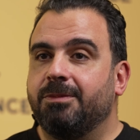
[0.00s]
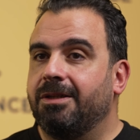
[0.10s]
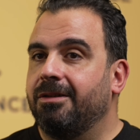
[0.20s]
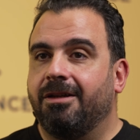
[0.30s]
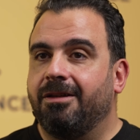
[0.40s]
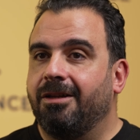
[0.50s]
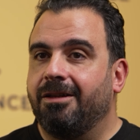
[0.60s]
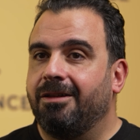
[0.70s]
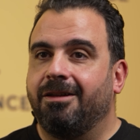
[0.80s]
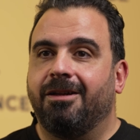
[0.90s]
And
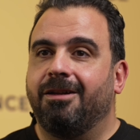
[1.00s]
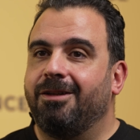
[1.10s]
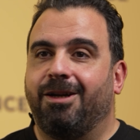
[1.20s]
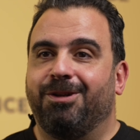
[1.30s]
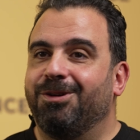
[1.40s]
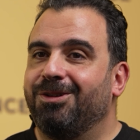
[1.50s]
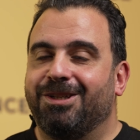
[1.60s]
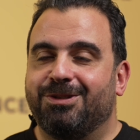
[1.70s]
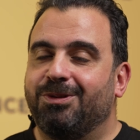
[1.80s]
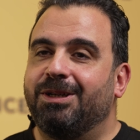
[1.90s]
there you go.
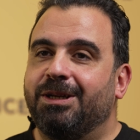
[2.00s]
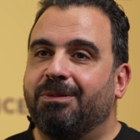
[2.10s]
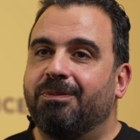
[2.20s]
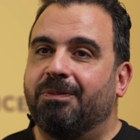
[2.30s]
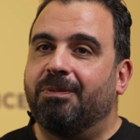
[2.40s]
That's where I am.